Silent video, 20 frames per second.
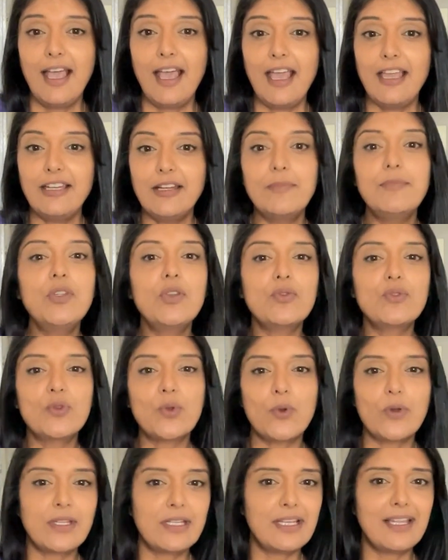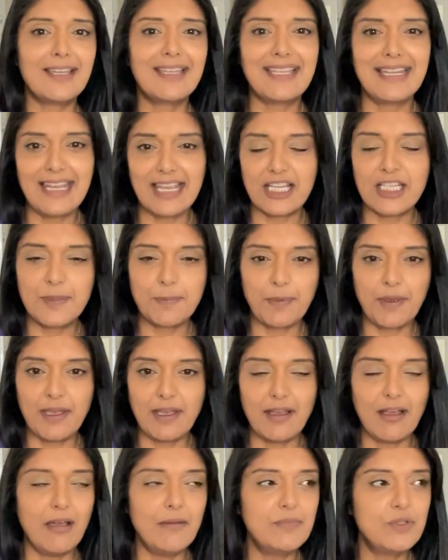And I'm not talking like an
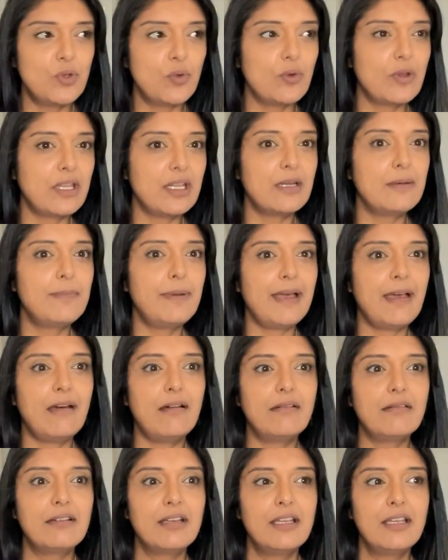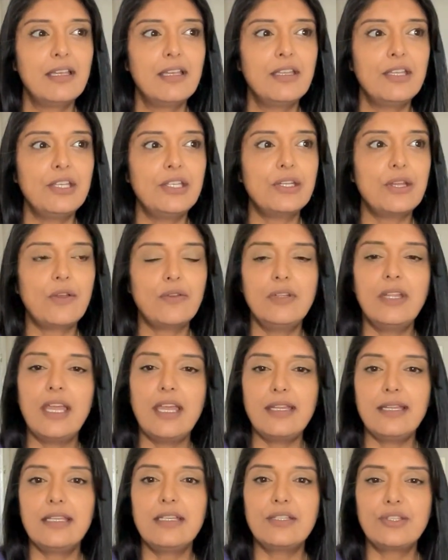expert, I'm talking about,
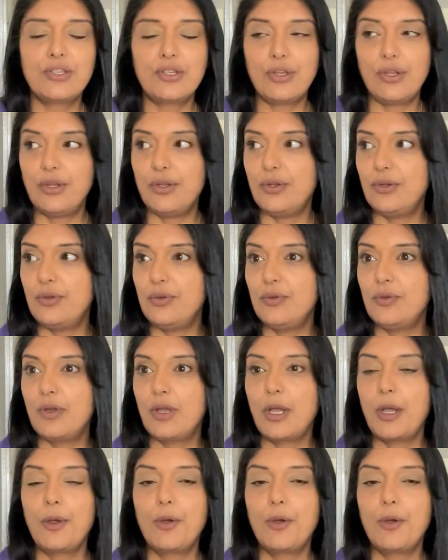learning to